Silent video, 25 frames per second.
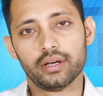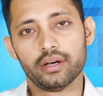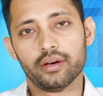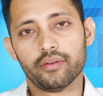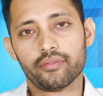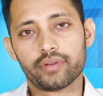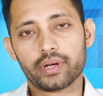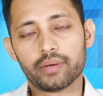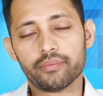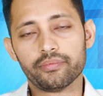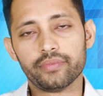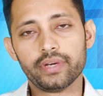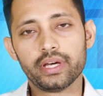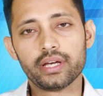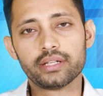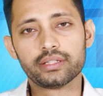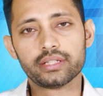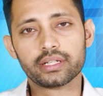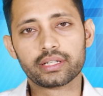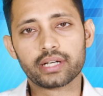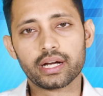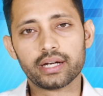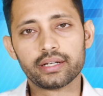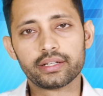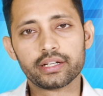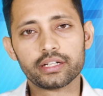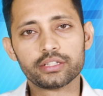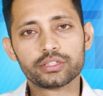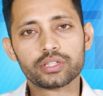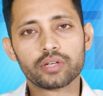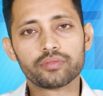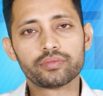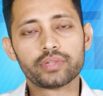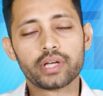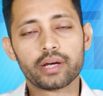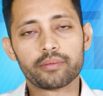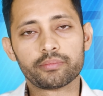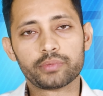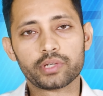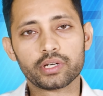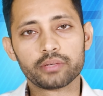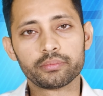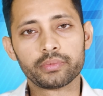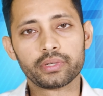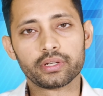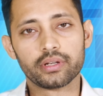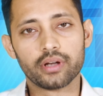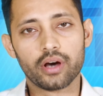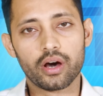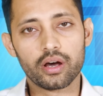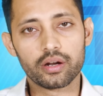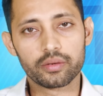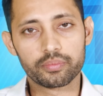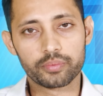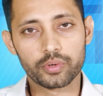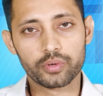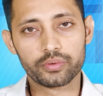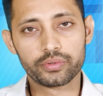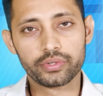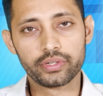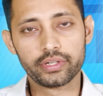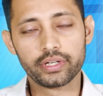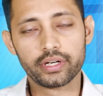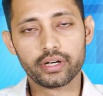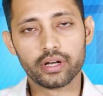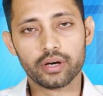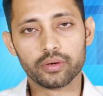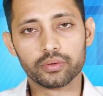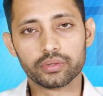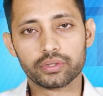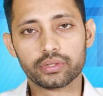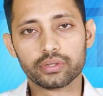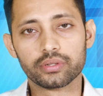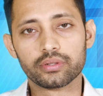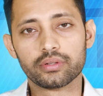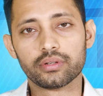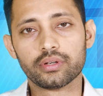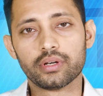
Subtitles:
from where the contents of the abdomen are protruded out.